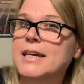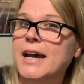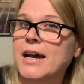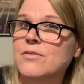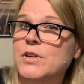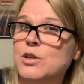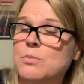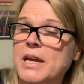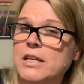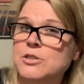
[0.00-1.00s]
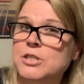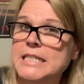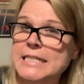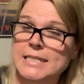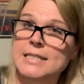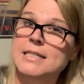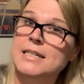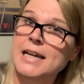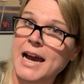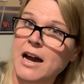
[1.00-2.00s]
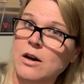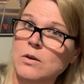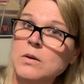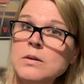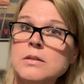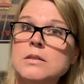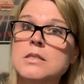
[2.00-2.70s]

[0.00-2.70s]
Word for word: have in your pantry is cacao.